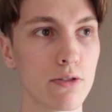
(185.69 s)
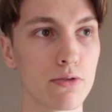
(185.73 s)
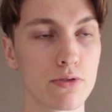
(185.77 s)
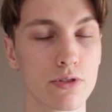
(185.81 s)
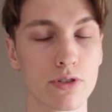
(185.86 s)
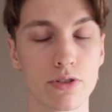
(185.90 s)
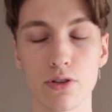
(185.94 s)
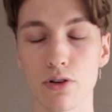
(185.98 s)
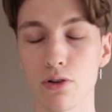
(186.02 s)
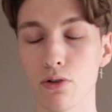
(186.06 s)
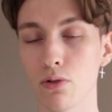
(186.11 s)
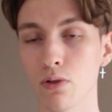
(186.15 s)

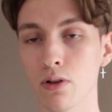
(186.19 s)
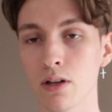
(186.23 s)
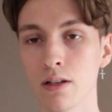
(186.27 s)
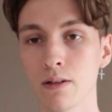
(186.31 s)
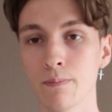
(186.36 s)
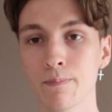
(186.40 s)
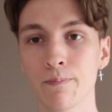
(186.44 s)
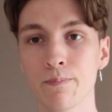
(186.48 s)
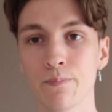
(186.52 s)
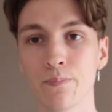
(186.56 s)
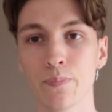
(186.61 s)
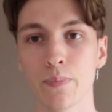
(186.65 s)
So
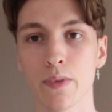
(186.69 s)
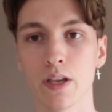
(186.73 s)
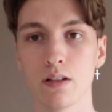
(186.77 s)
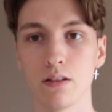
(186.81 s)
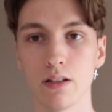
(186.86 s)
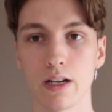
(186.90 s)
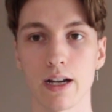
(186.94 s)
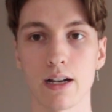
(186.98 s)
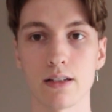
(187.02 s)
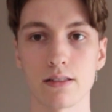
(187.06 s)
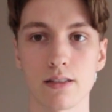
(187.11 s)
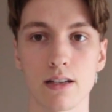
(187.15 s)

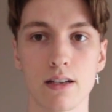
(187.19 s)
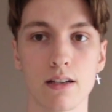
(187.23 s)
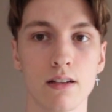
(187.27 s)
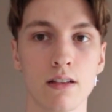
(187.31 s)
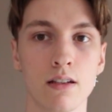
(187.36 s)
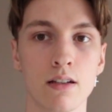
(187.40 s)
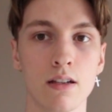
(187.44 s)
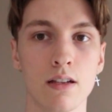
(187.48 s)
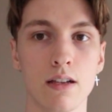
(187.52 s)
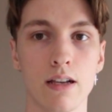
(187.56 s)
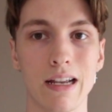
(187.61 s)
like I said,